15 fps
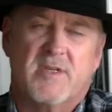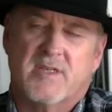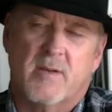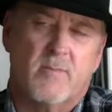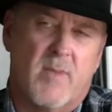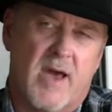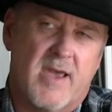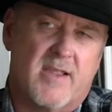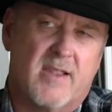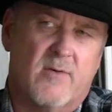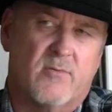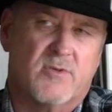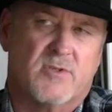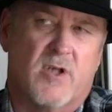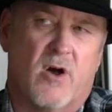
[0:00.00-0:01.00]
said, Mike,
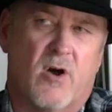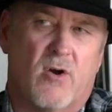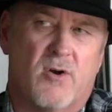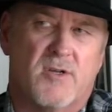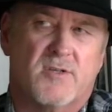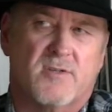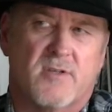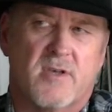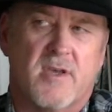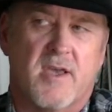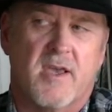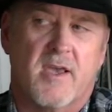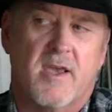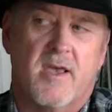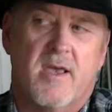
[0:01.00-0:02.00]
that was the hardest
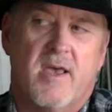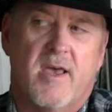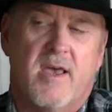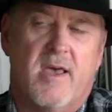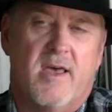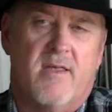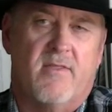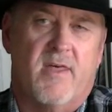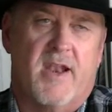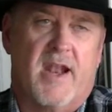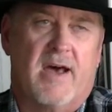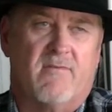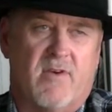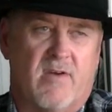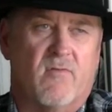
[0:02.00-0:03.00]
thing that
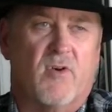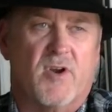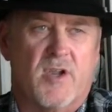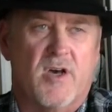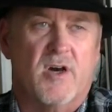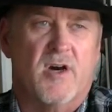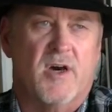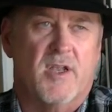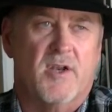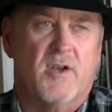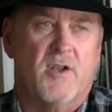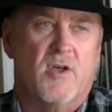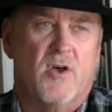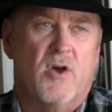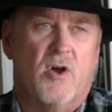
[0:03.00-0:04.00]
I've ever done,
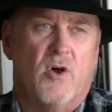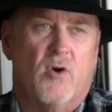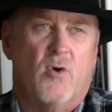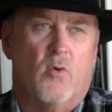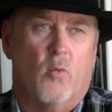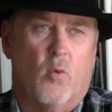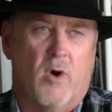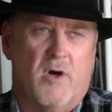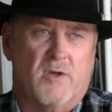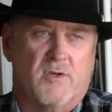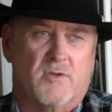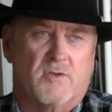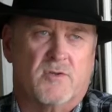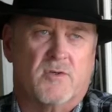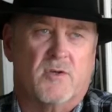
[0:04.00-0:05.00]

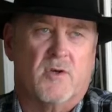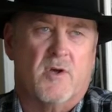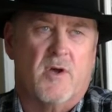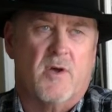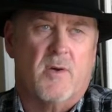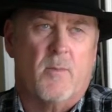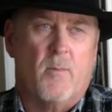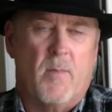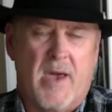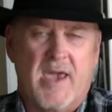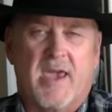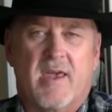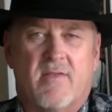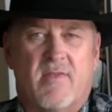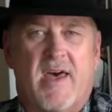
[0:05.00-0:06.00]
was
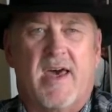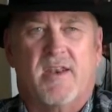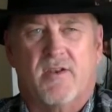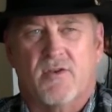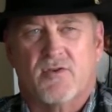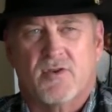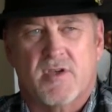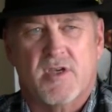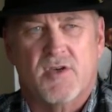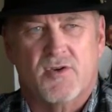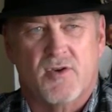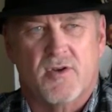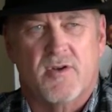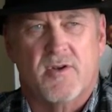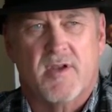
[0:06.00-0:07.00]
making that
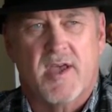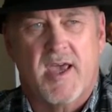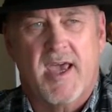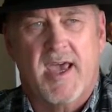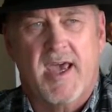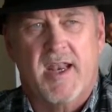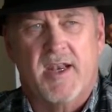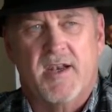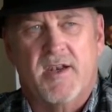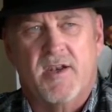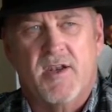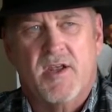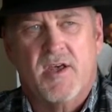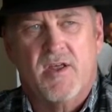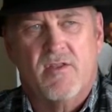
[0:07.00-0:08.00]
decision. And
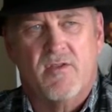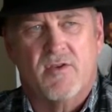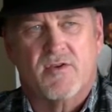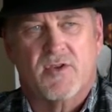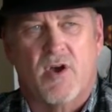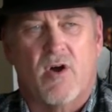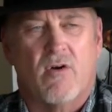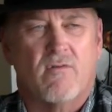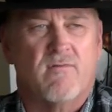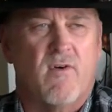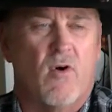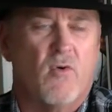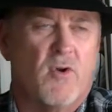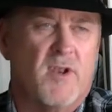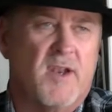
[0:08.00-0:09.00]
the song
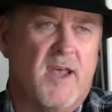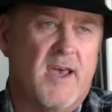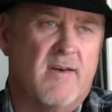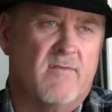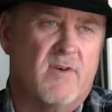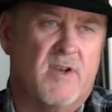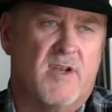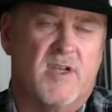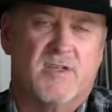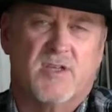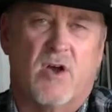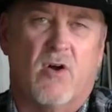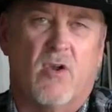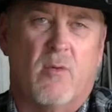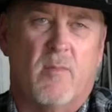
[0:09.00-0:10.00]
Phone in Heaven is
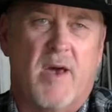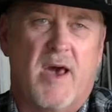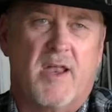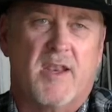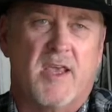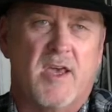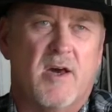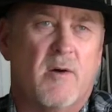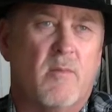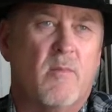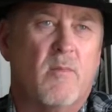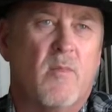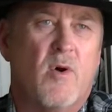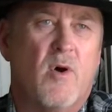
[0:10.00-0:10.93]
all about him